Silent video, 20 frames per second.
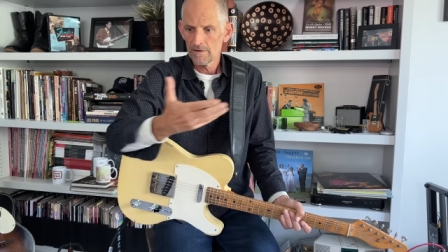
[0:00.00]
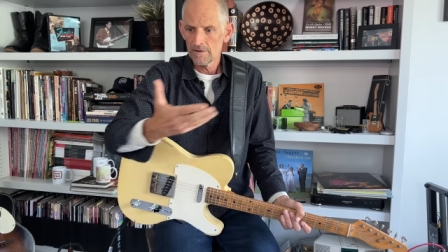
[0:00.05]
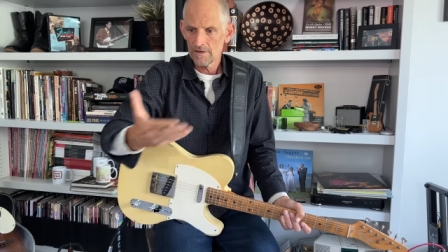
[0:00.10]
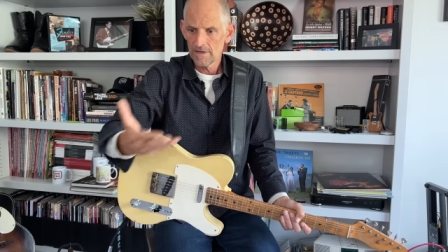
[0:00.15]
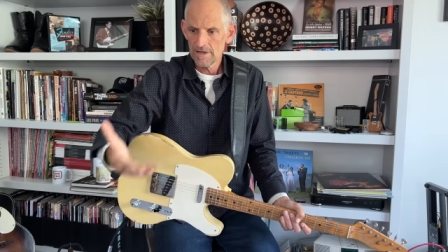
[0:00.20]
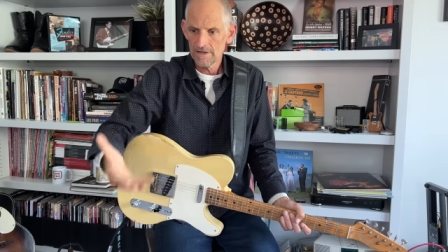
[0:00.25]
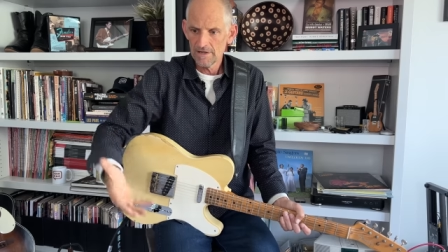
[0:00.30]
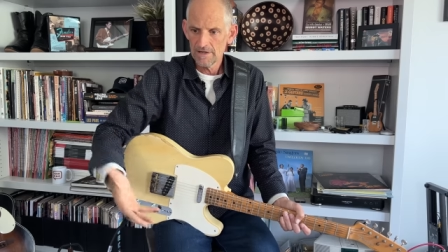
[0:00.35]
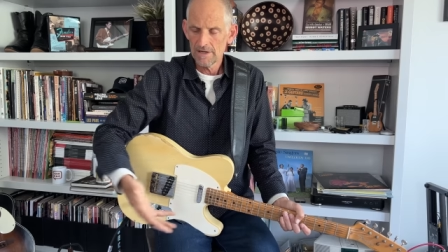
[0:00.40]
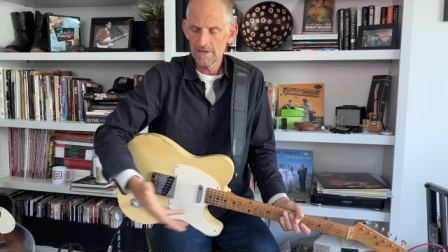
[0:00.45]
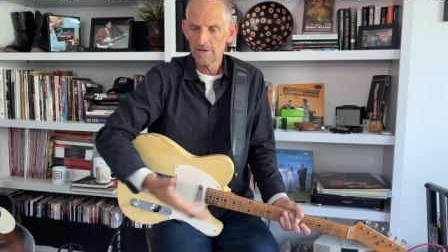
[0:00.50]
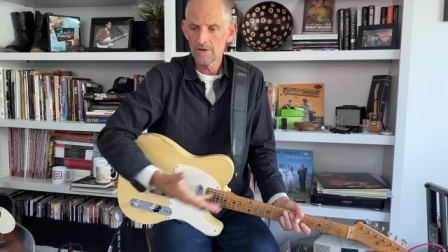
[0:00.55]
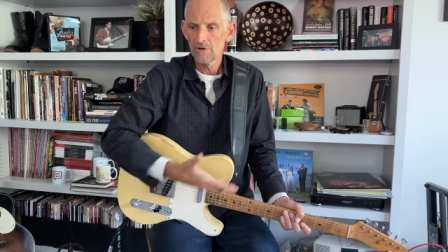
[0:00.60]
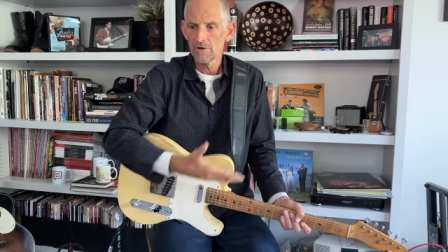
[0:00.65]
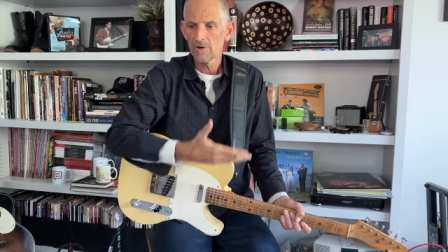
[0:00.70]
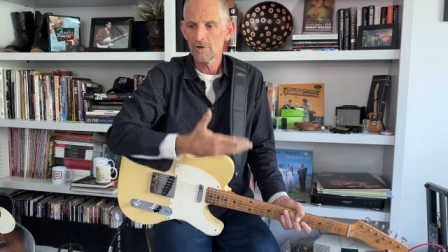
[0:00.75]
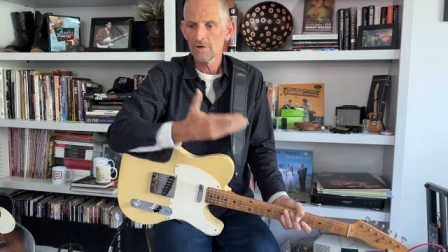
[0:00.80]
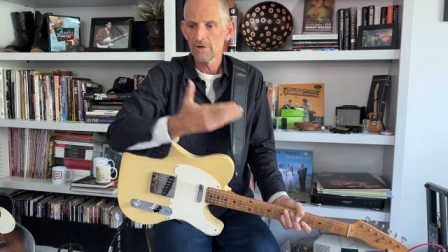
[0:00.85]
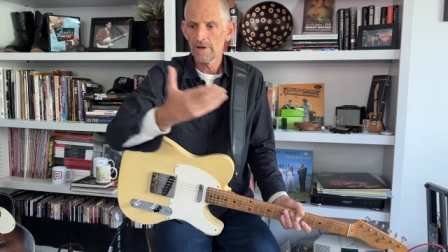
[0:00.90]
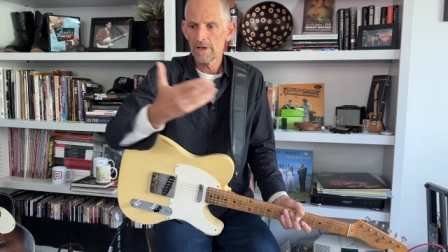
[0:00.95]
in
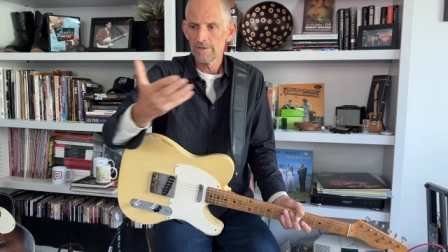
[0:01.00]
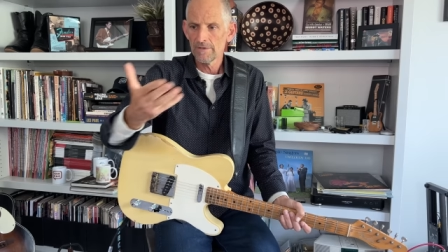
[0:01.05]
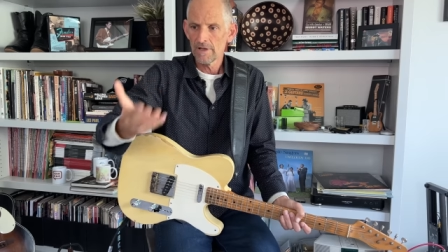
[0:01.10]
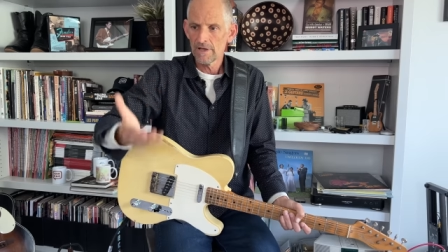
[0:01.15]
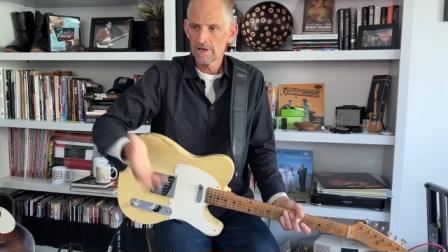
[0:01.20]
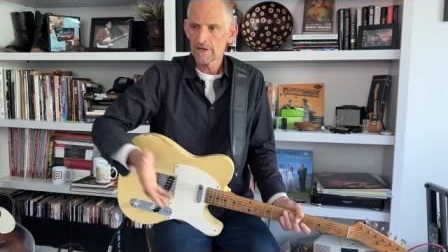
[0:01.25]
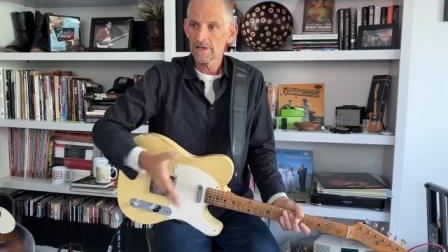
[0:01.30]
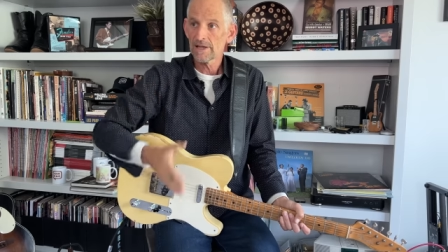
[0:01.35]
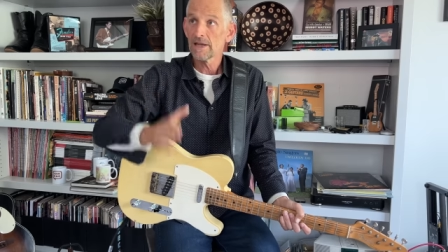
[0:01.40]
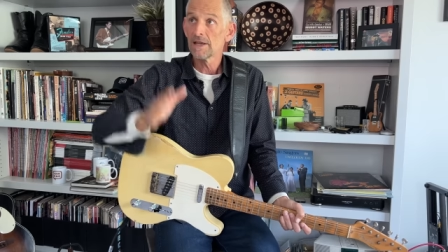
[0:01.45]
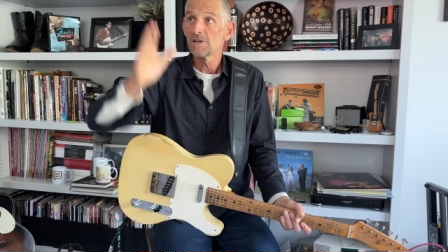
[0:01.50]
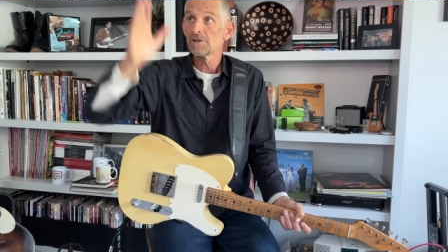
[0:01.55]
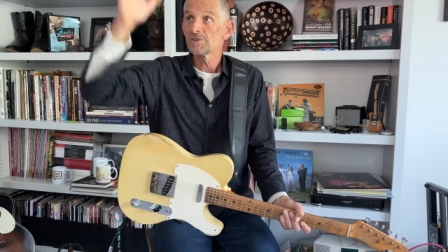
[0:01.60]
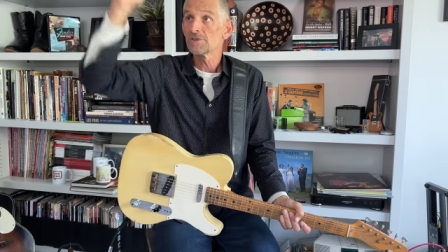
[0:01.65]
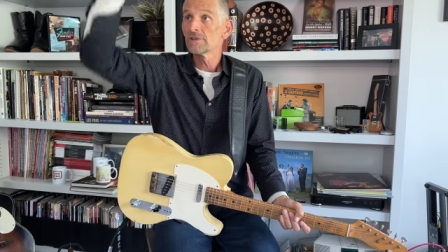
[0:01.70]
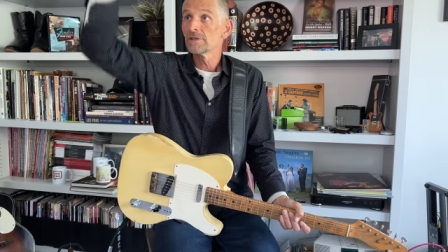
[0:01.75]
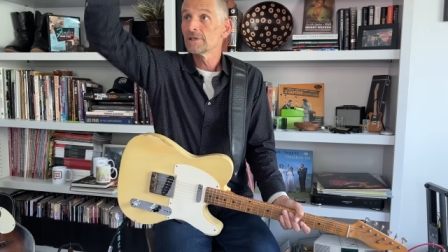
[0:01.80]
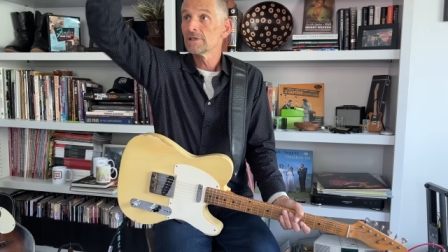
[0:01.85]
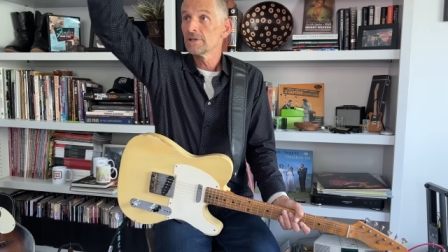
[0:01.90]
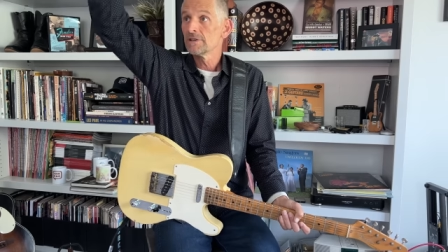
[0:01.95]
here and then
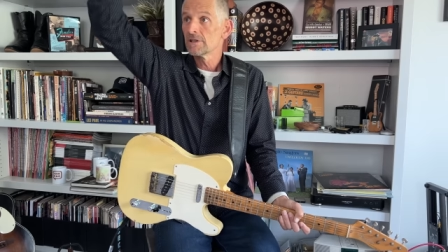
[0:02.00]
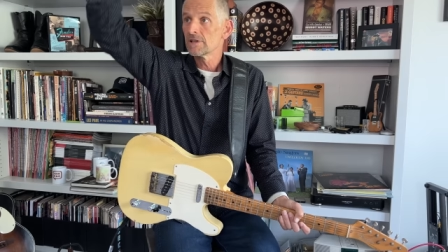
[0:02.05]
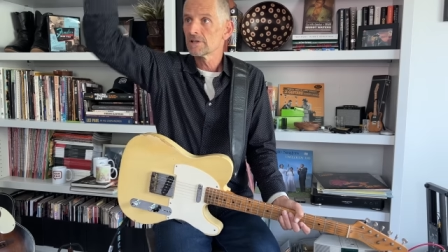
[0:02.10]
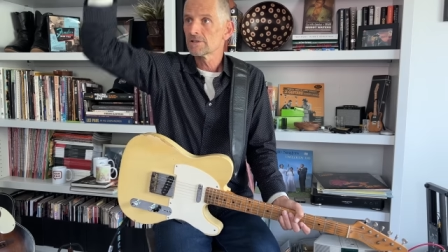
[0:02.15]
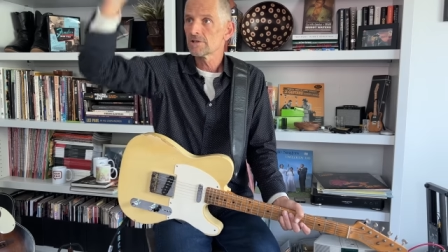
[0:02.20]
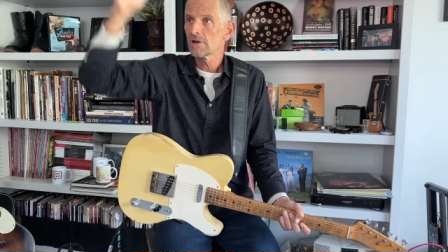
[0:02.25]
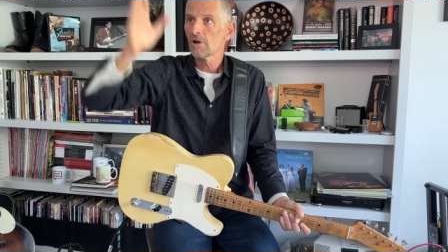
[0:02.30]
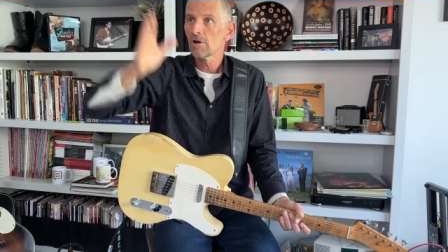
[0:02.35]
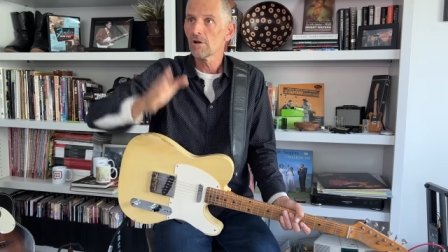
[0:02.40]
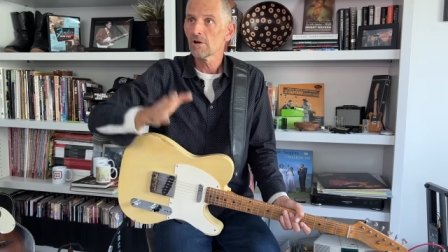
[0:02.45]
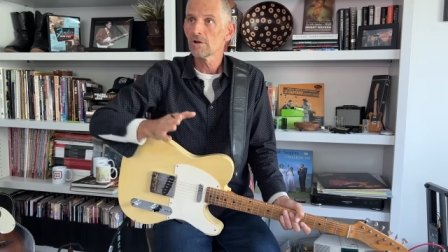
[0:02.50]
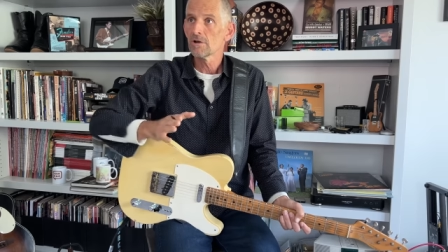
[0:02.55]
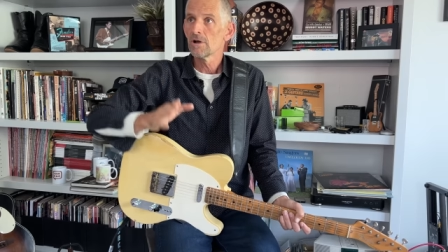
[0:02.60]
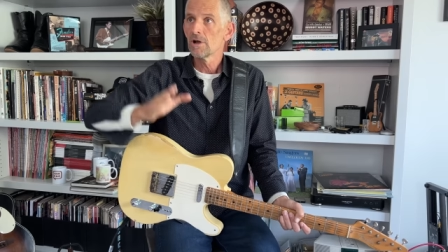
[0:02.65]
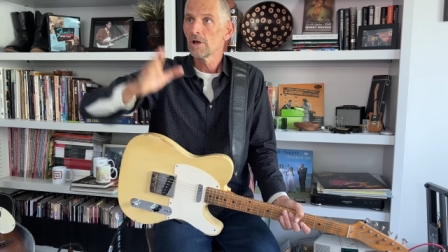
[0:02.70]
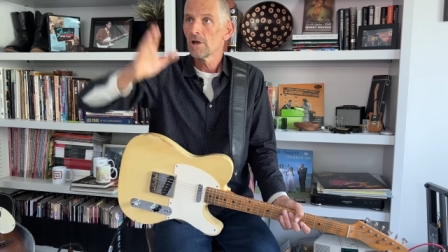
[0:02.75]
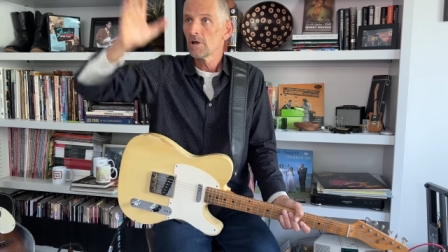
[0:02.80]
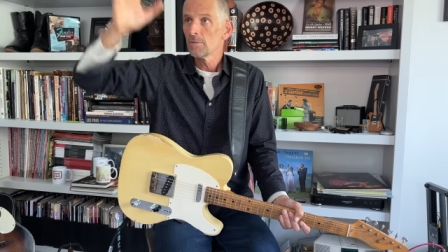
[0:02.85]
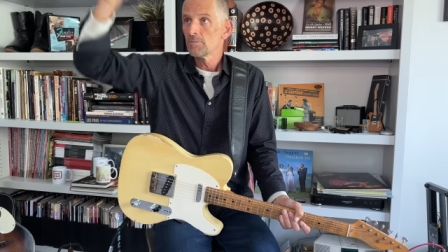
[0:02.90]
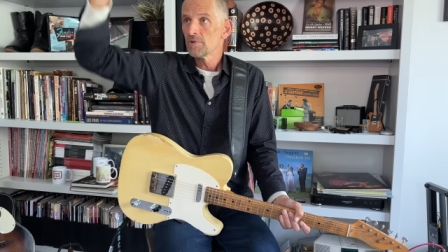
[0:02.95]
occasionally the guitar
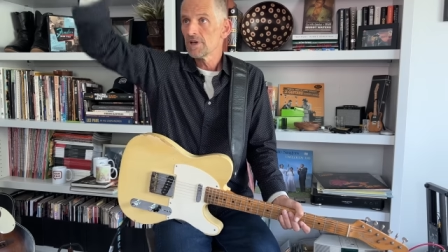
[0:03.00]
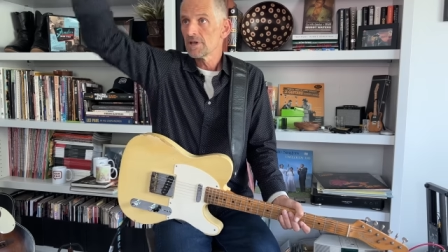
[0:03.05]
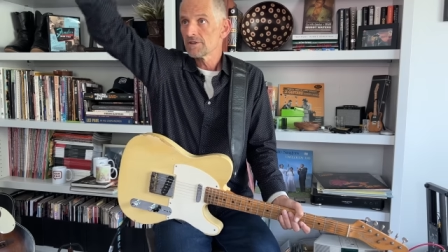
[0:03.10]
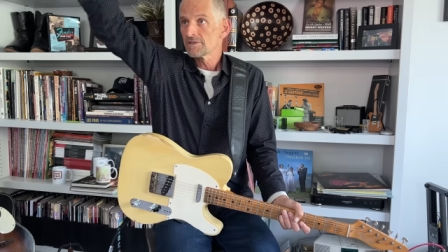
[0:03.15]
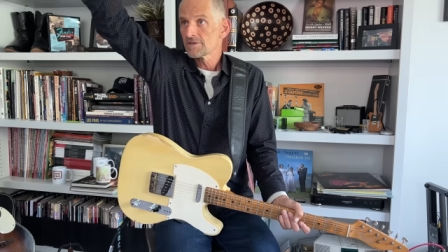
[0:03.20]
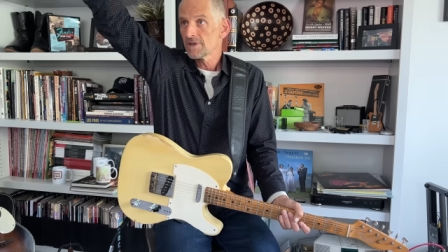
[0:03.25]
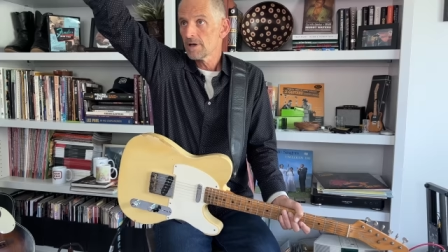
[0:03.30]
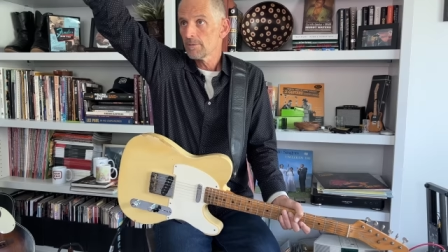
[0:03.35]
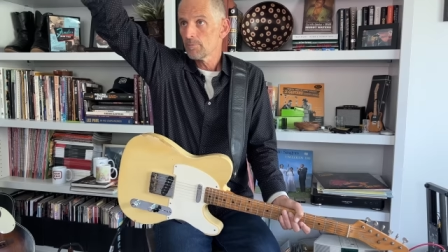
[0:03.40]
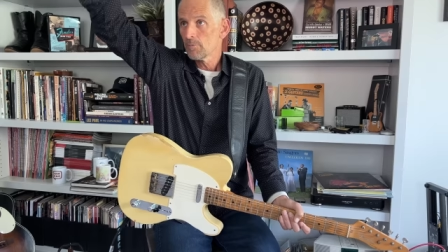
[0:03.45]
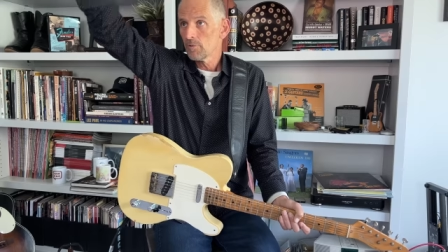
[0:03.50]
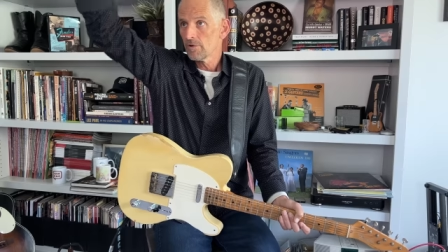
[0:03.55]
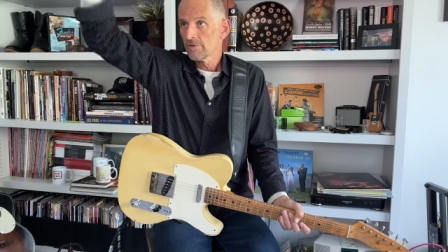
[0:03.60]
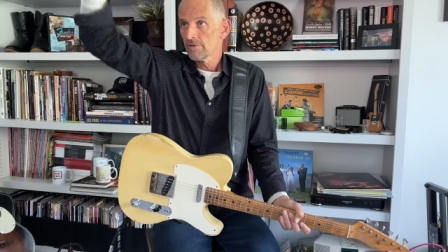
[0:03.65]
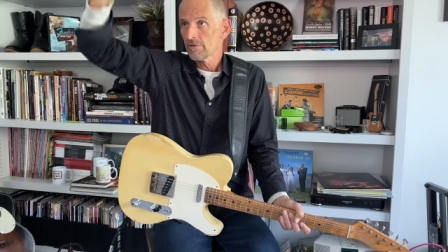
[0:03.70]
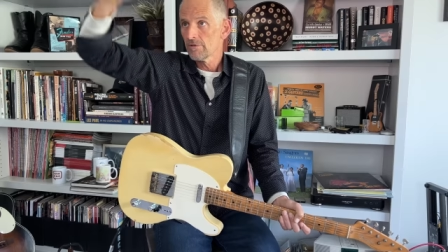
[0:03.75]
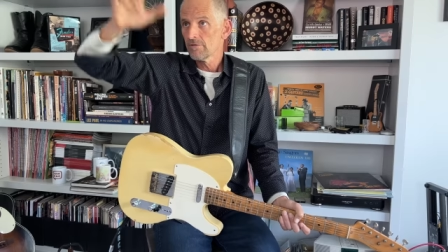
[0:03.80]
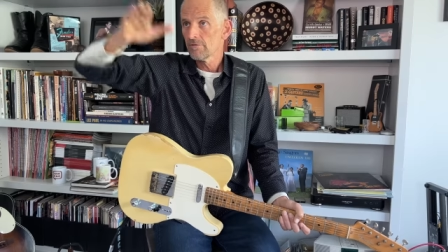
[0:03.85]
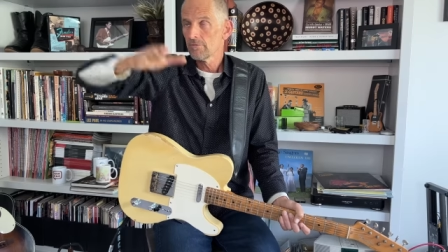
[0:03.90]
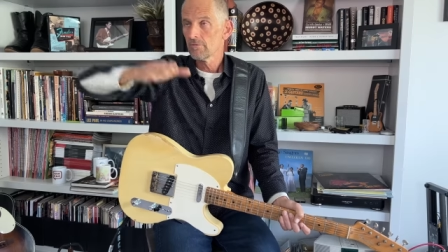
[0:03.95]
peaks up with
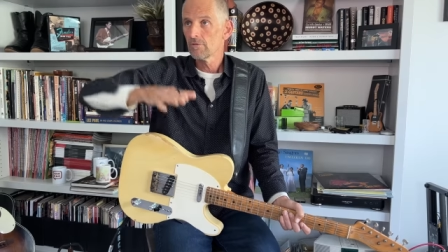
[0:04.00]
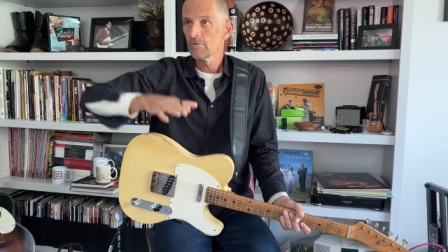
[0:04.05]
the,